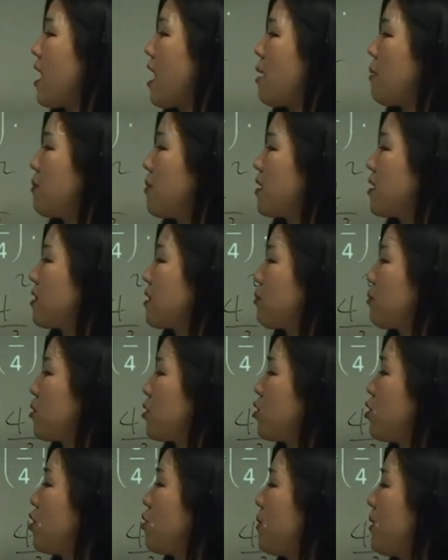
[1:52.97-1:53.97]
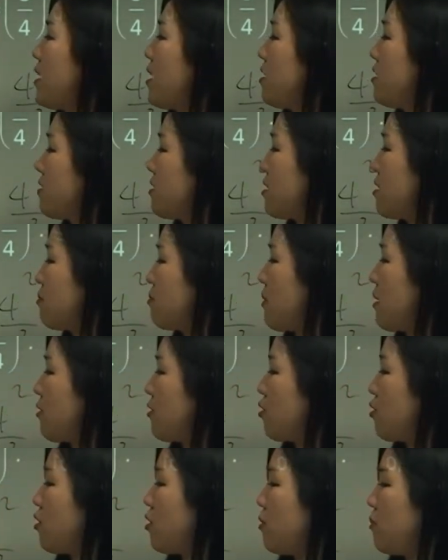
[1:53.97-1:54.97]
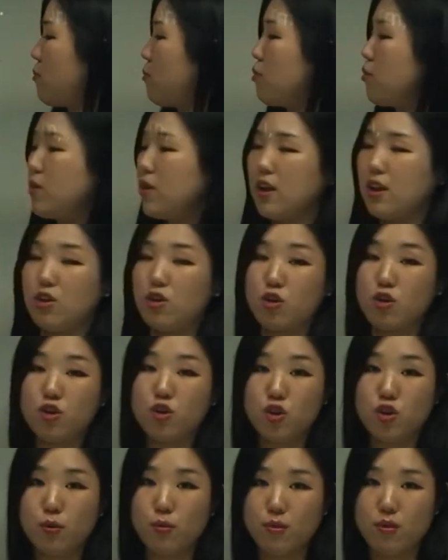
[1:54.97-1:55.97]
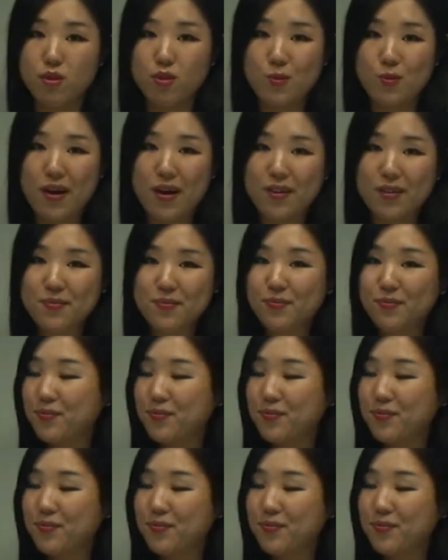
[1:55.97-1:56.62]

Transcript: And because I'm cubing it, make sure you put in your cubed as well.